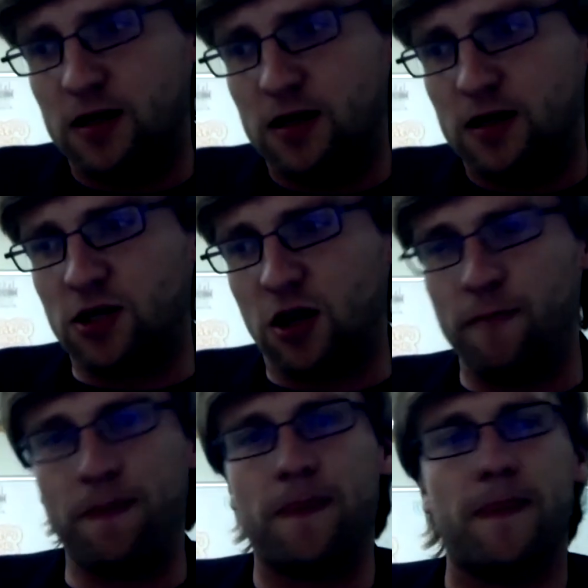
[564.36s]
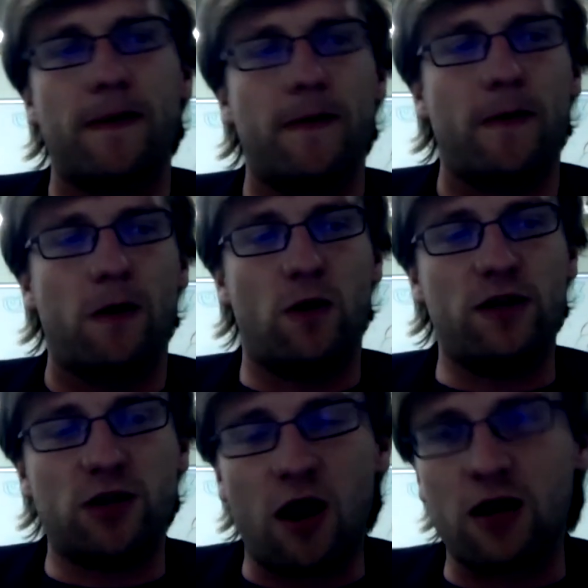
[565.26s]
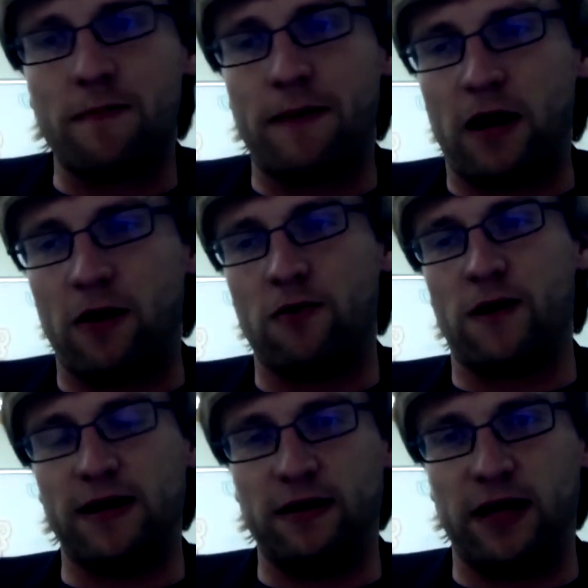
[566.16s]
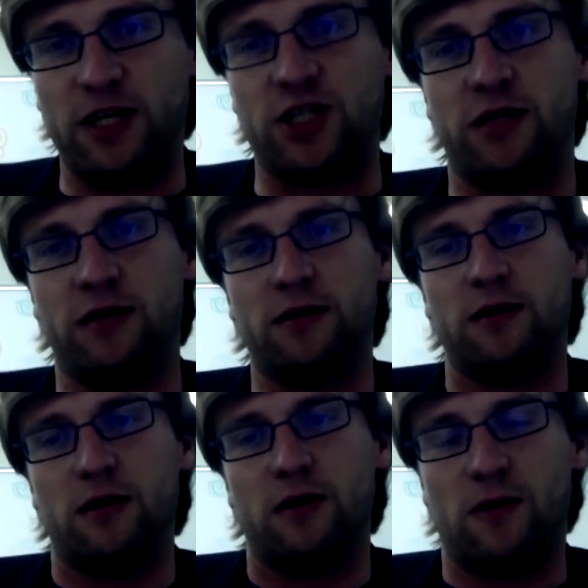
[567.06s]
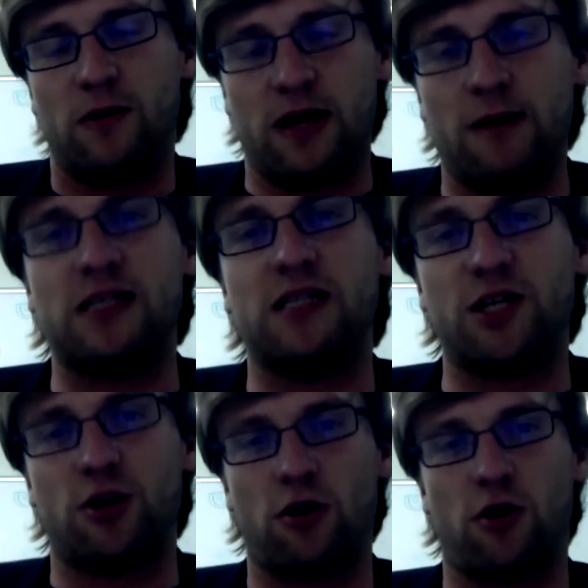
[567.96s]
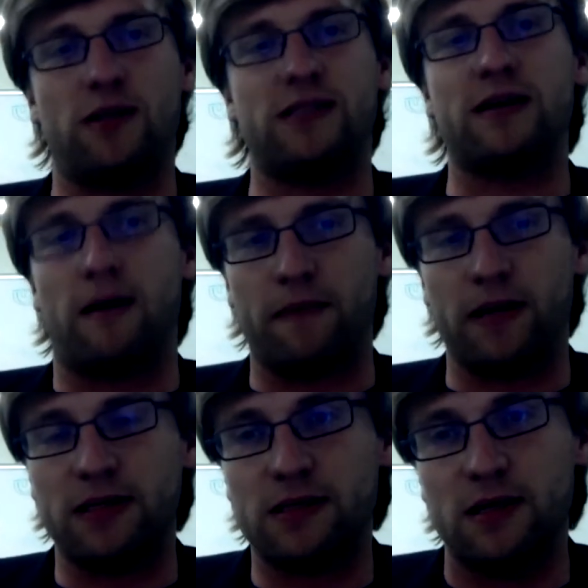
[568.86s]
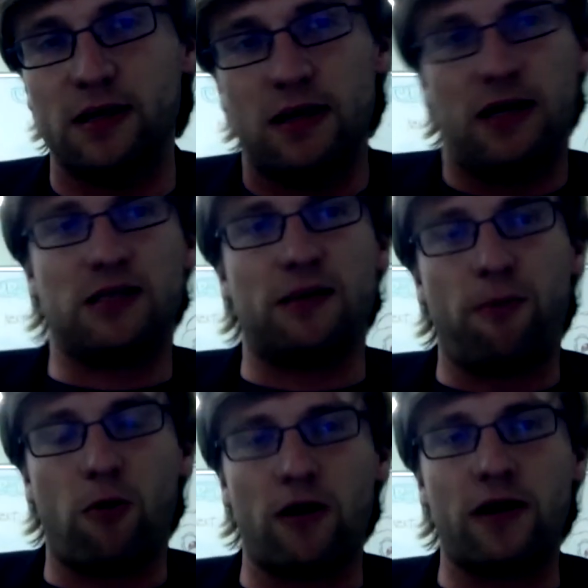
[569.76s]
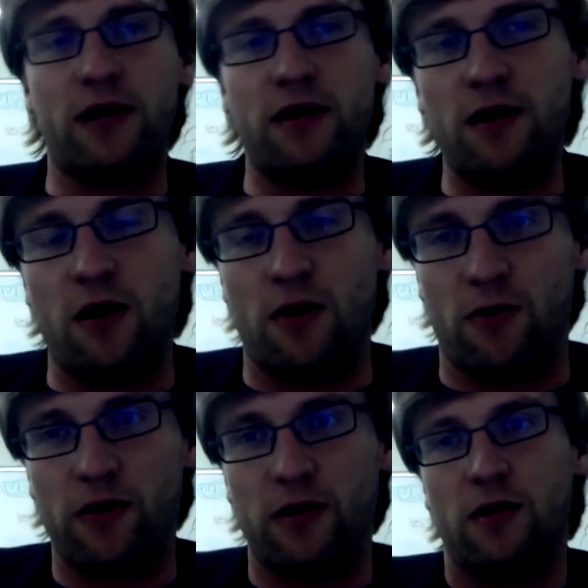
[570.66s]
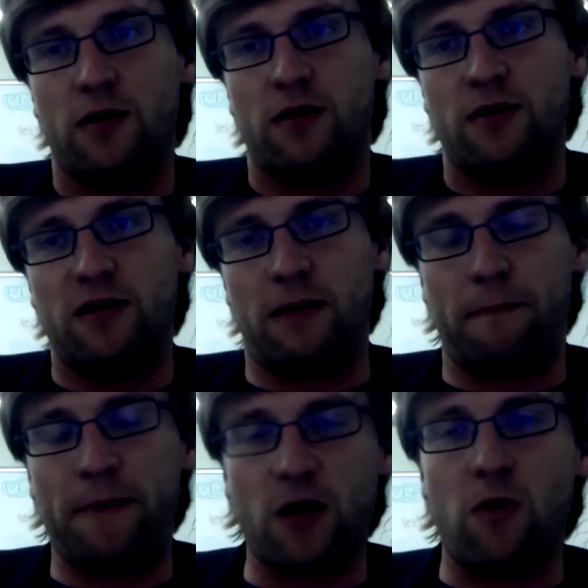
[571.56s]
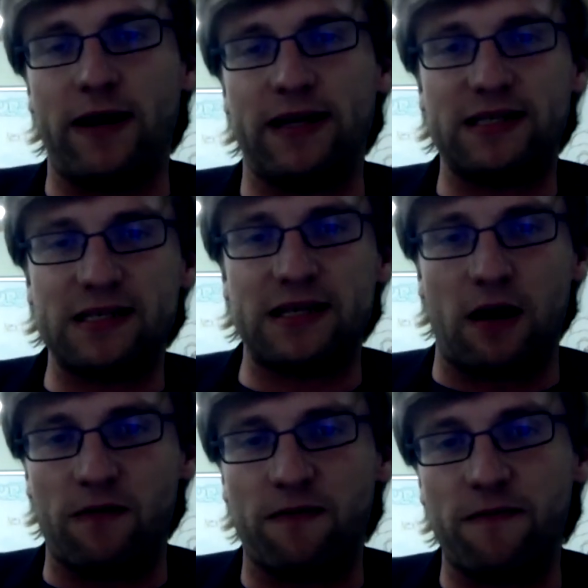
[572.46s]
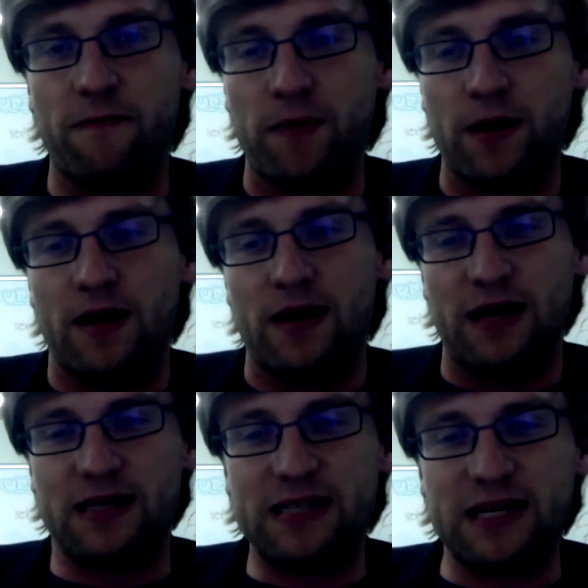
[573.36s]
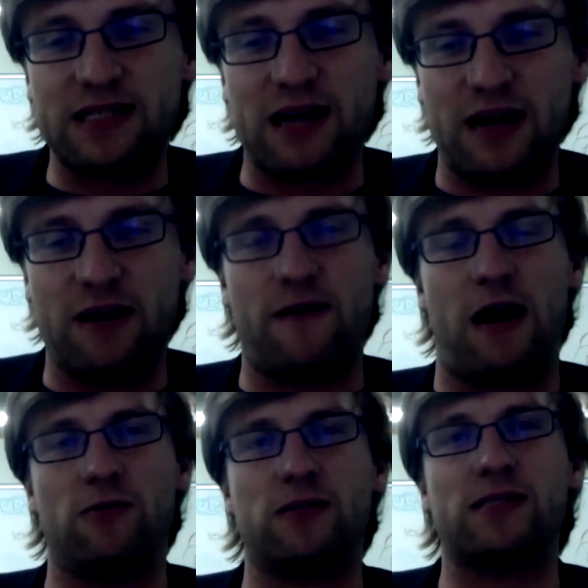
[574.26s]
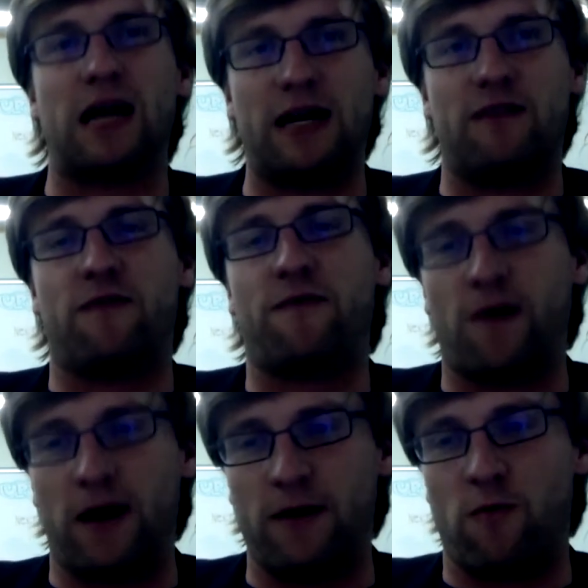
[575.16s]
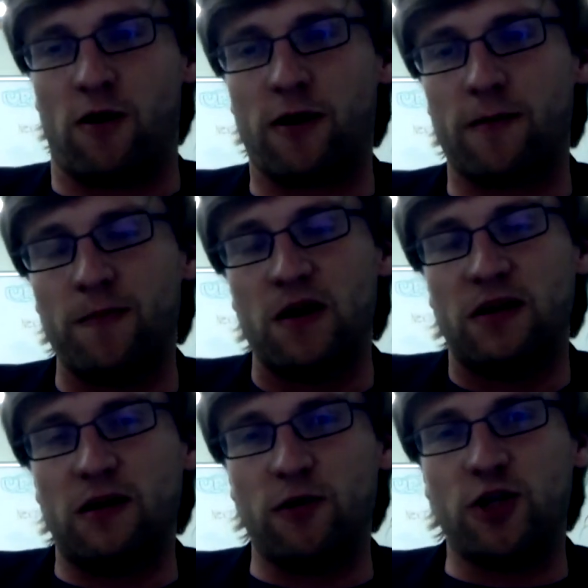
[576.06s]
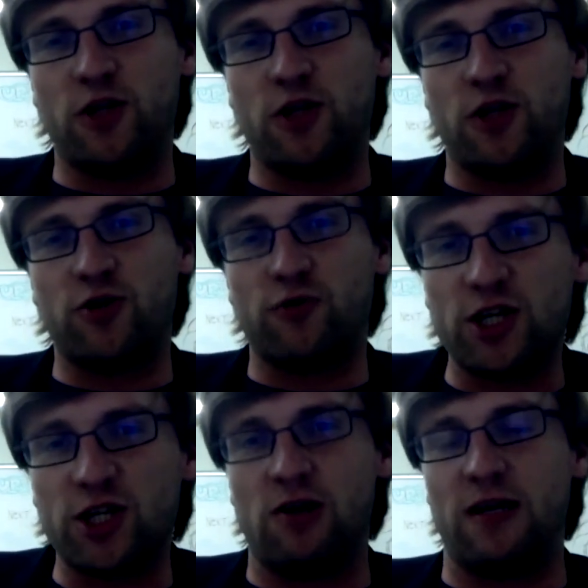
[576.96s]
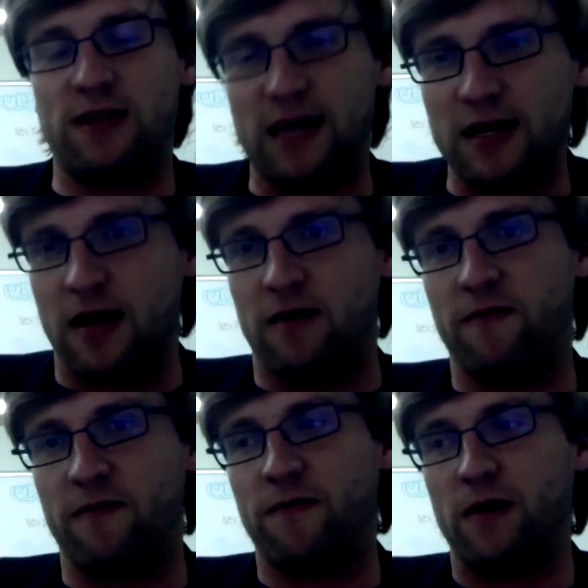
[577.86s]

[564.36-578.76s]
So when you talk about regulation, when it comes to digital currency companies, it's important to note that Bitcoin itself exists kind of outside of the framework that we traditionally think of